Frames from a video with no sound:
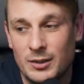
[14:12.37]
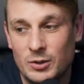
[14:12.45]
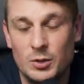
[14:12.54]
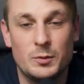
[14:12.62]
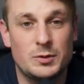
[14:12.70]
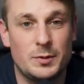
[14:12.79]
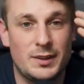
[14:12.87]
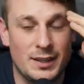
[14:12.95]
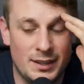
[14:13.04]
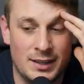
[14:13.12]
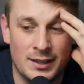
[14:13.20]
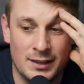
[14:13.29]
You must be
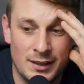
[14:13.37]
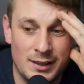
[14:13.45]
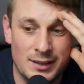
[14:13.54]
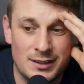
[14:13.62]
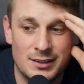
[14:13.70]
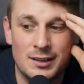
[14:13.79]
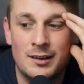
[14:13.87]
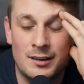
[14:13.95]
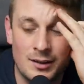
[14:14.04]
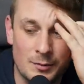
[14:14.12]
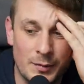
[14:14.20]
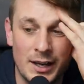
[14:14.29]
thinking,
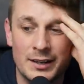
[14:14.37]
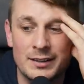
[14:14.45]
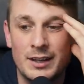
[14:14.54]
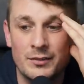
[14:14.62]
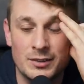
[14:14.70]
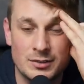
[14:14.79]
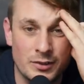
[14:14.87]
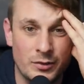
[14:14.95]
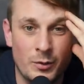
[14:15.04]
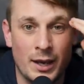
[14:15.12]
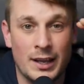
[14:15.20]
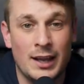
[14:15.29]
oh man, giving stuff
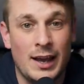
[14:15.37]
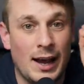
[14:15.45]
away.